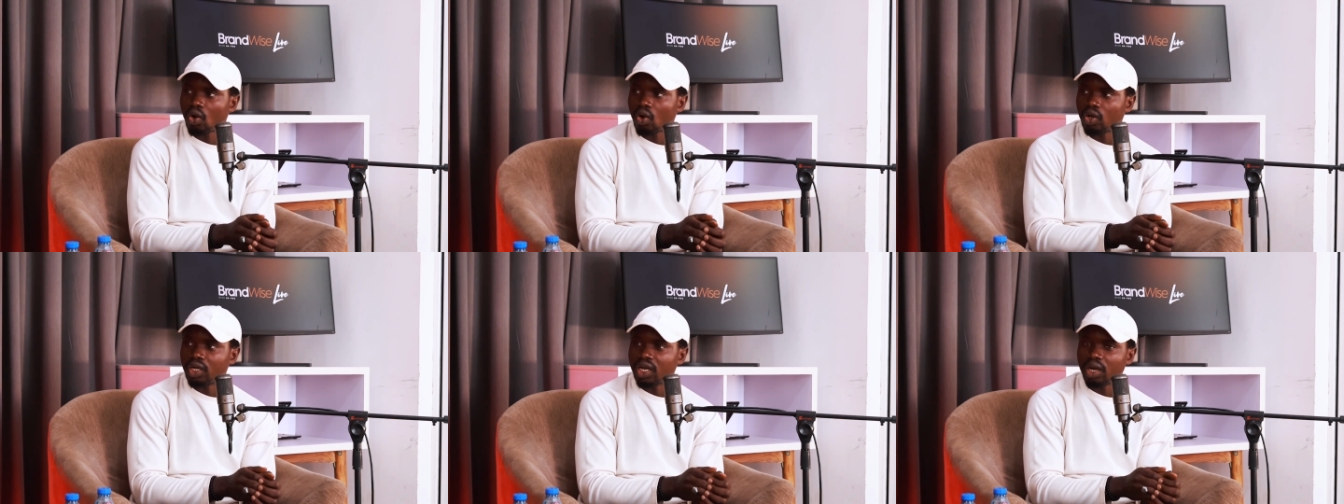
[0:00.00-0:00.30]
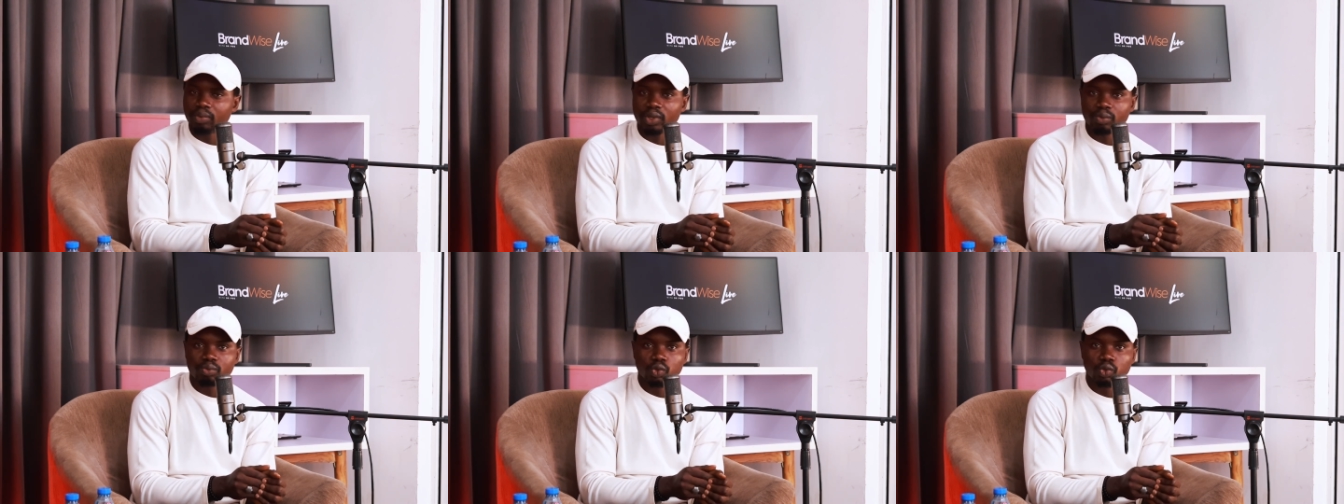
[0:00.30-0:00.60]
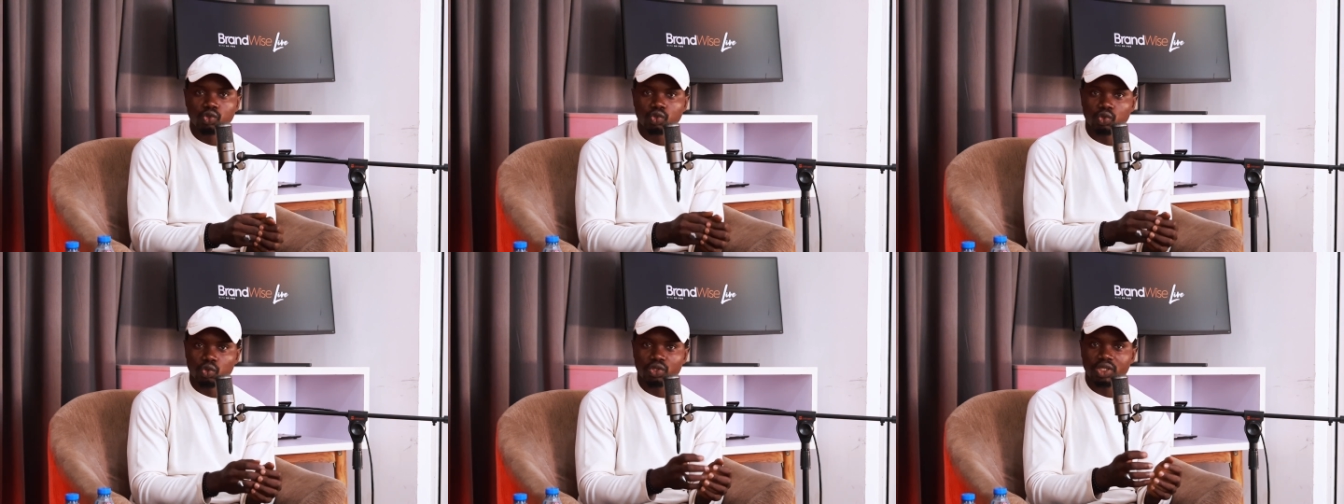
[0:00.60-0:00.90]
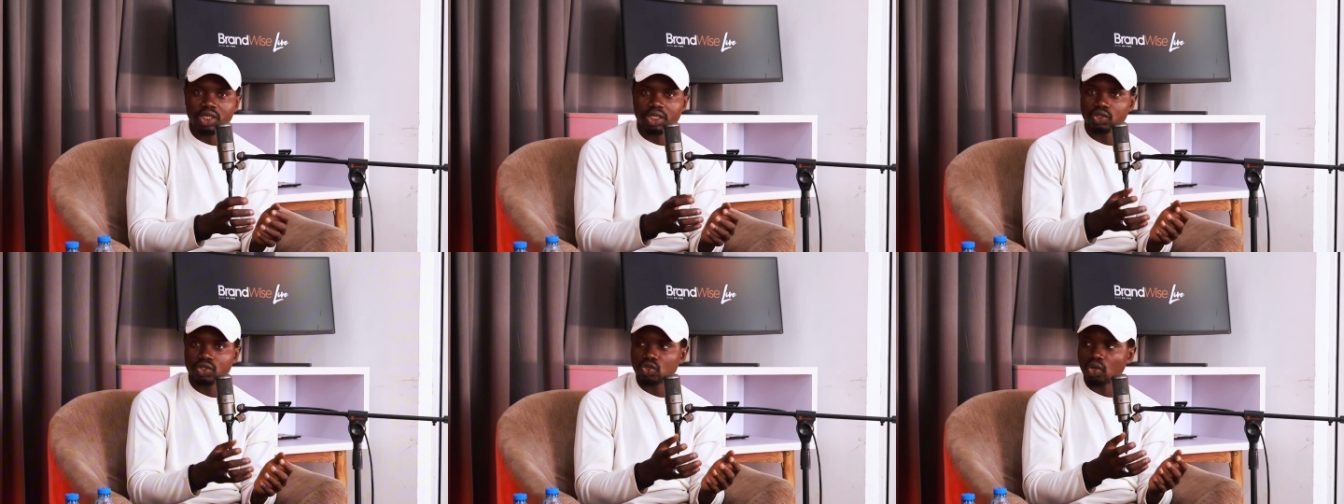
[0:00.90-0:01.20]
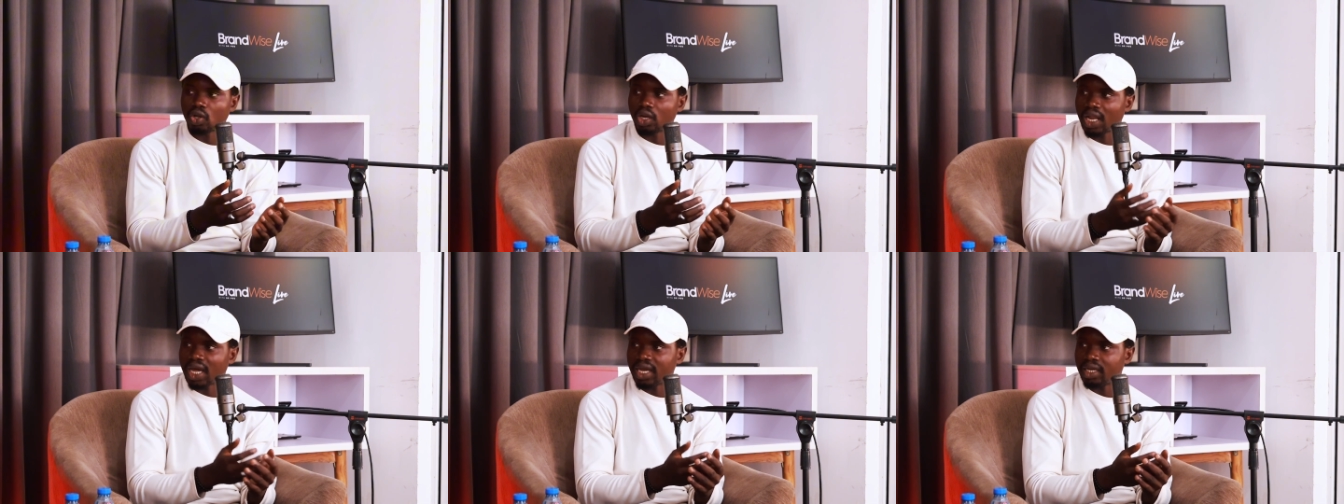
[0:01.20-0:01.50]
other people do things
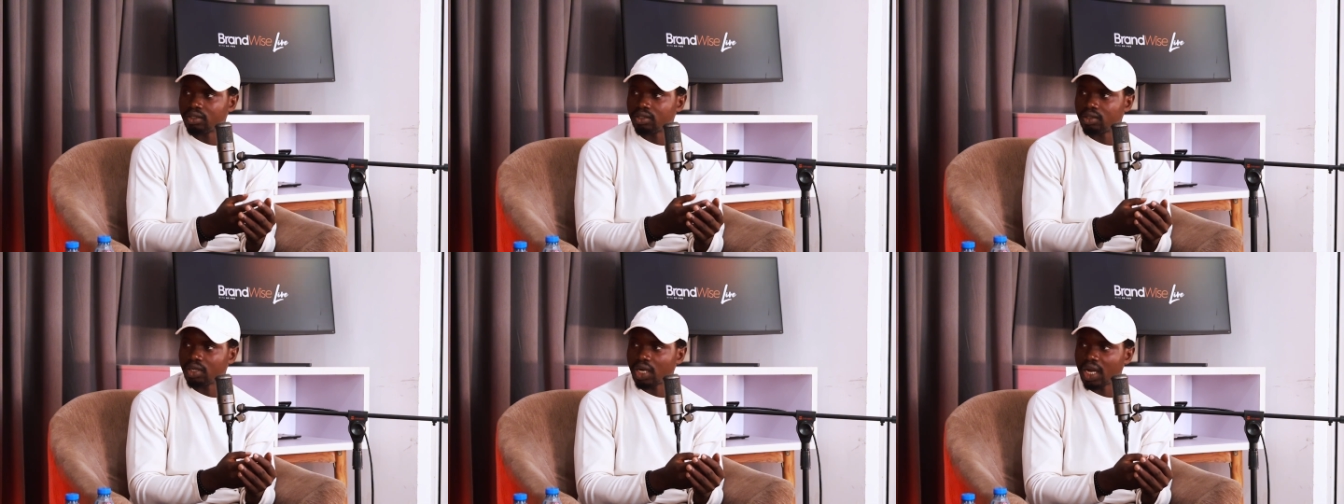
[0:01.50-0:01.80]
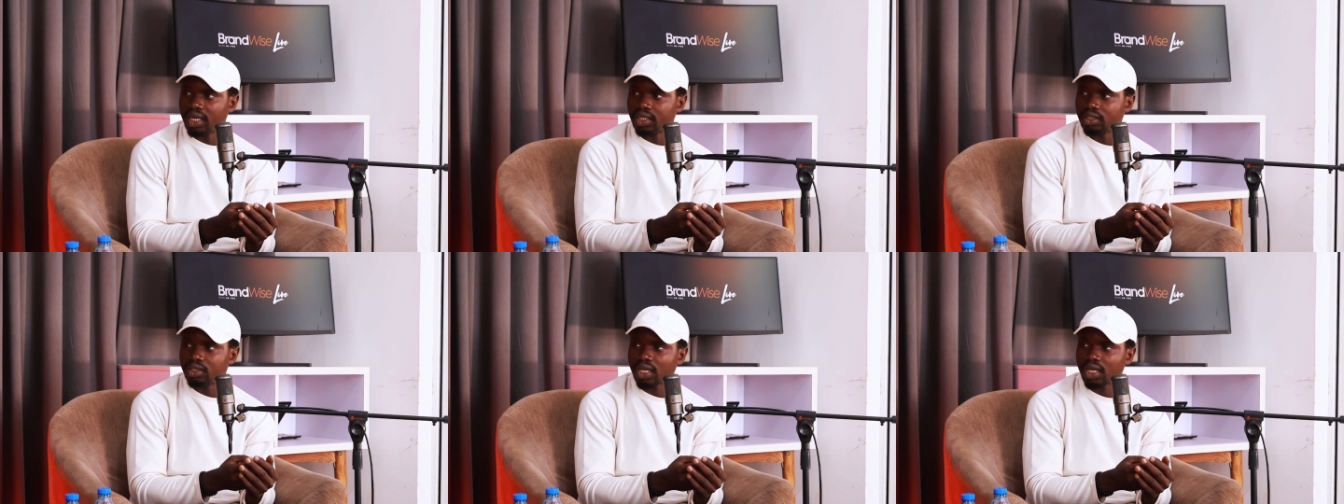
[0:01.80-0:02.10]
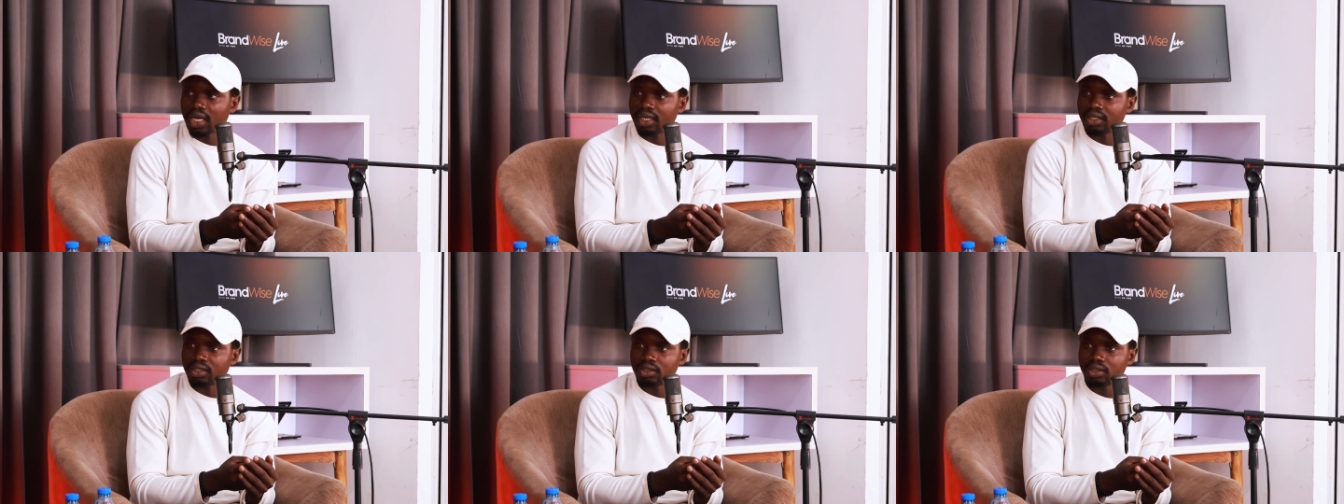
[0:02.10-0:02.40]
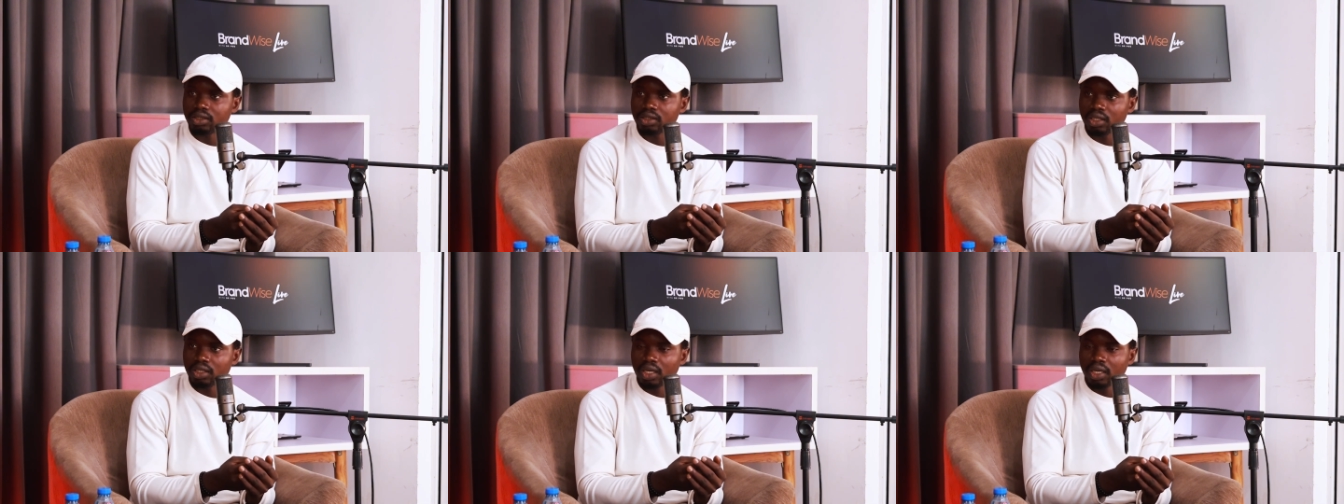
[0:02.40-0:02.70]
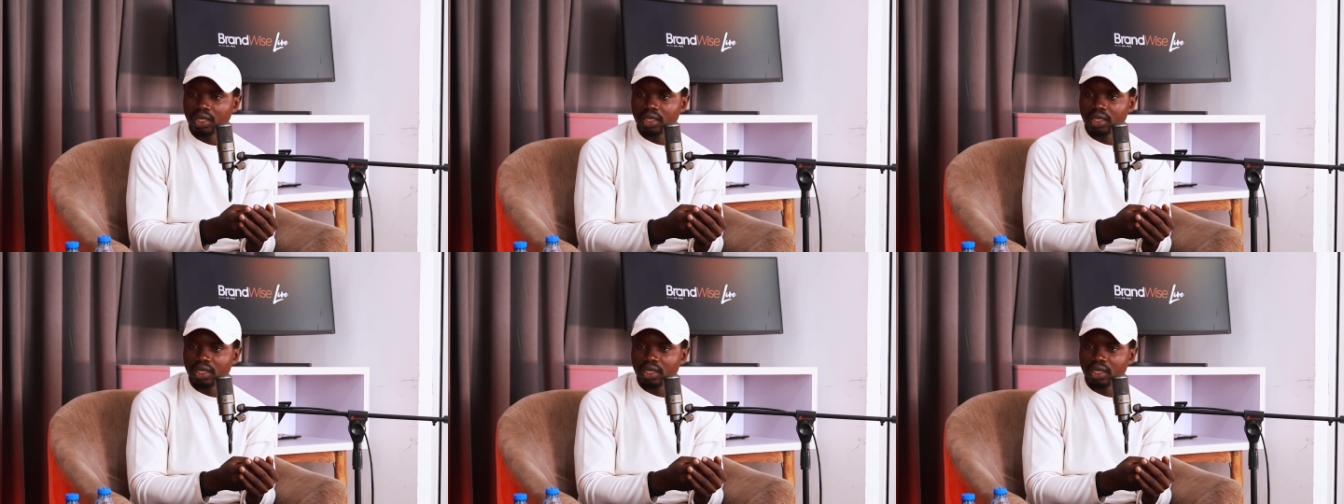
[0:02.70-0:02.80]
online, right? And